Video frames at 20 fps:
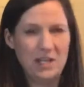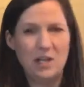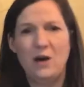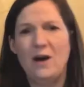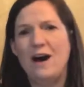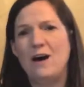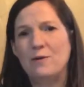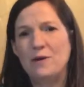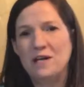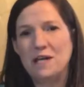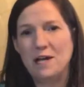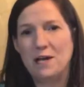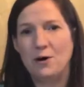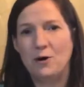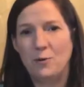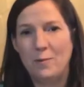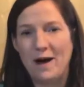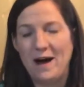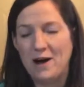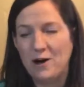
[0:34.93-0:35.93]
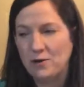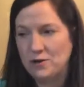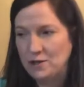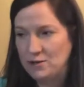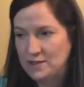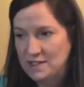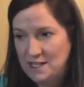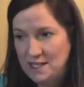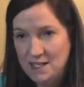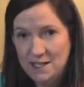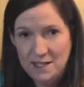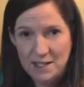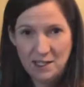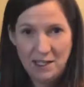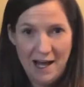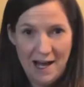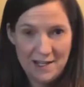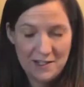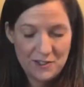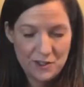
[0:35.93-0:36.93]
how I could go about using it in a
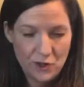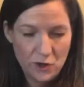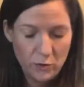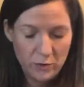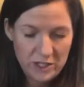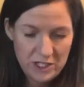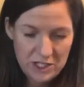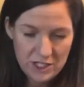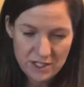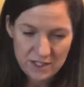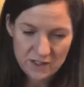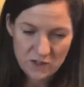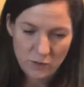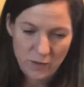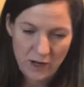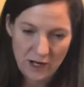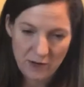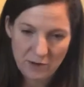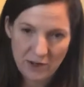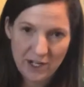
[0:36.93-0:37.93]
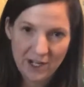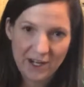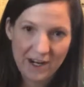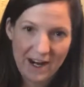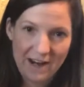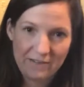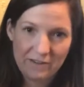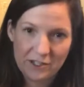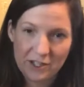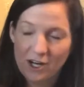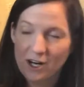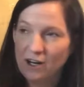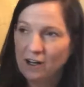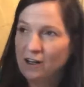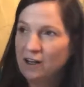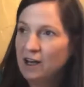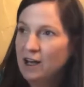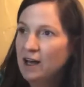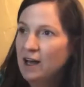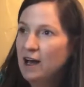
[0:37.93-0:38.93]
classroom, which is why we're here after
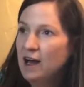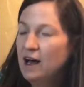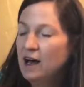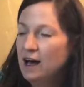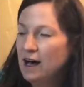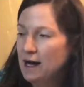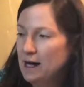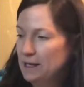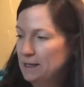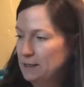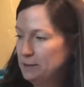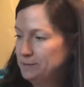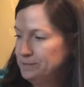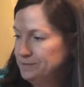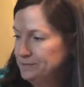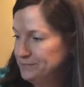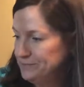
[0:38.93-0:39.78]
all. How